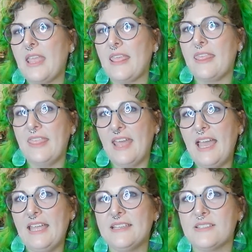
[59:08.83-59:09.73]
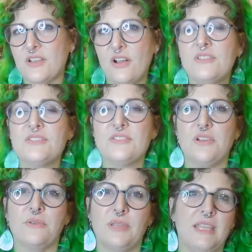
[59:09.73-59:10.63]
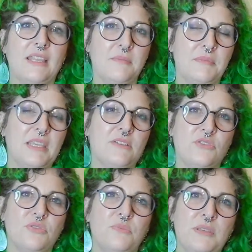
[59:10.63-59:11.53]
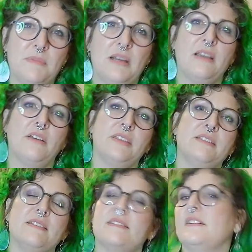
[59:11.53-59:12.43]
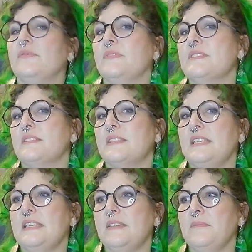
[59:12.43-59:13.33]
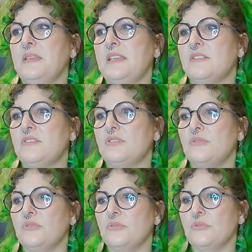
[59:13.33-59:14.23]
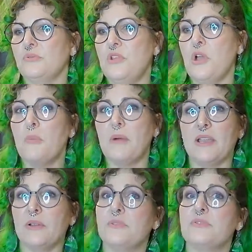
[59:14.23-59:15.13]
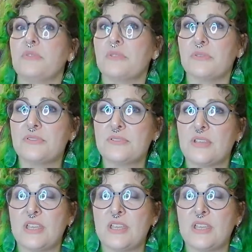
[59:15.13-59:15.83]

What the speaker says: That is also leading me to be my authentic self. It's leading me to know my own truths.